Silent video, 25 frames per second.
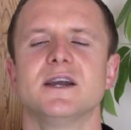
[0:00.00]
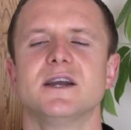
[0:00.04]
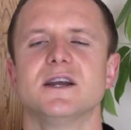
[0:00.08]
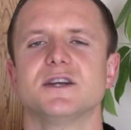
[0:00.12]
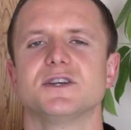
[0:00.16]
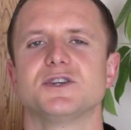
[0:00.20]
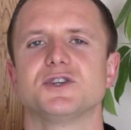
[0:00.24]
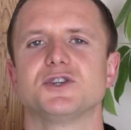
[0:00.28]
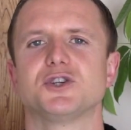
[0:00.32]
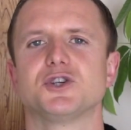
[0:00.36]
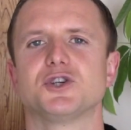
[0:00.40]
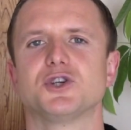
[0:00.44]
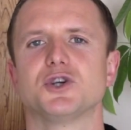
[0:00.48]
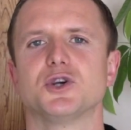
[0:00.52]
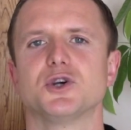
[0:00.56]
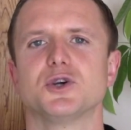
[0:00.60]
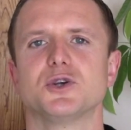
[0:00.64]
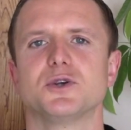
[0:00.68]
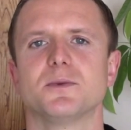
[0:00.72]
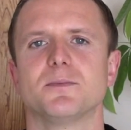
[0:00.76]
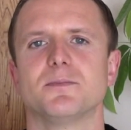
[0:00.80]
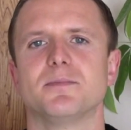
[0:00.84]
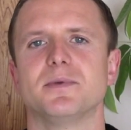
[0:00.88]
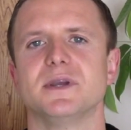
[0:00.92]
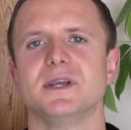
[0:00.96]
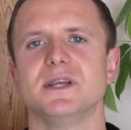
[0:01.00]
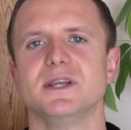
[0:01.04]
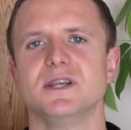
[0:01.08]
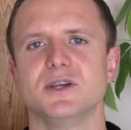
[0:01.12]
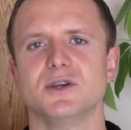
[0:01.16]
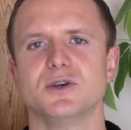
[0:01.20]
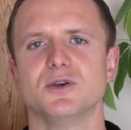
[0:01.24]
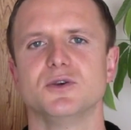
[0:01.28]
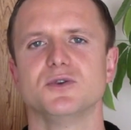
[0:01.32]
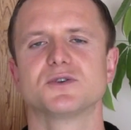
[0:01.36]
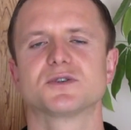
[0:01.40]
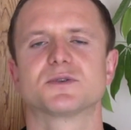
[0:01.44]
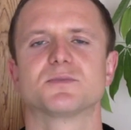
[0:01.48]
should be
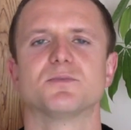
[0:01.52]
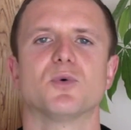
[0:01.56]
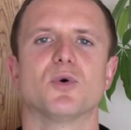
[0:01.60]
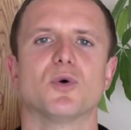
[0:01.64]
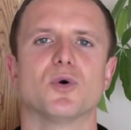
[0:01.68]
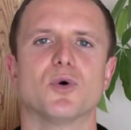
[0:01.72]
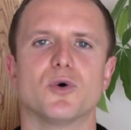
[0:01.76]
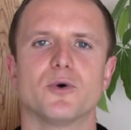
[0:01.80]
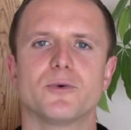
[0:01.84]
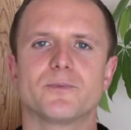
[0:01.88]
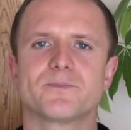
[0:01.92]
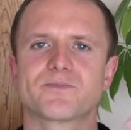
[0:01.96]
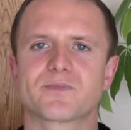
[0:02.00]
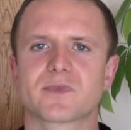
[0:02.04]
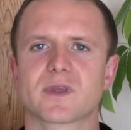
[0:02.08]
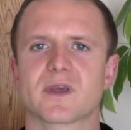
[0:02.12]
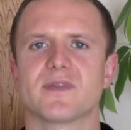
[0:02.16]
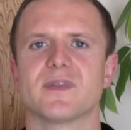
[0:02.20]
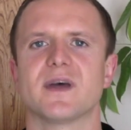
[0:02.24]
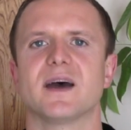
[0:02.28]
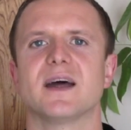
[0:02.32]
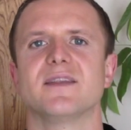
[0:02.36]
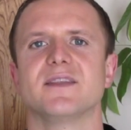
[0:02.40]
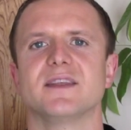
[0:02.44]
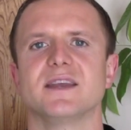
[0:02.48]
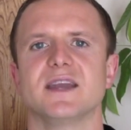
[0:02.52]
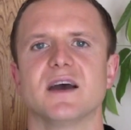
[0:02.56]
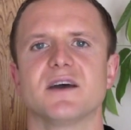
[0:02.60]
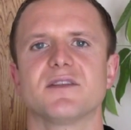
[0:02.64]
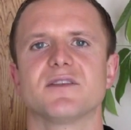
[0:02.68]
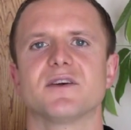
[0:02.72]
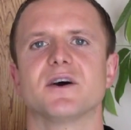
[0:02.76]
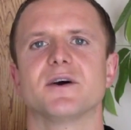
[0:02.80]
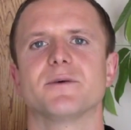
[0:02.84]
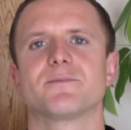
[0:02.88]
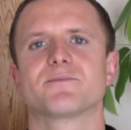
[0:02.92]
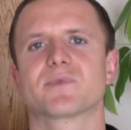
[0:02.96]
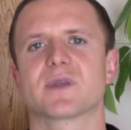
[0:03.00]
used more than the
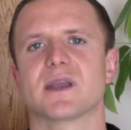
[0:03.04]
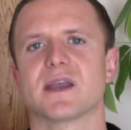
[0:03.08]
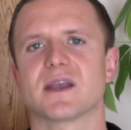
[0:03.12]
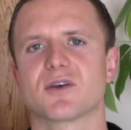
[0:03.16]
other. It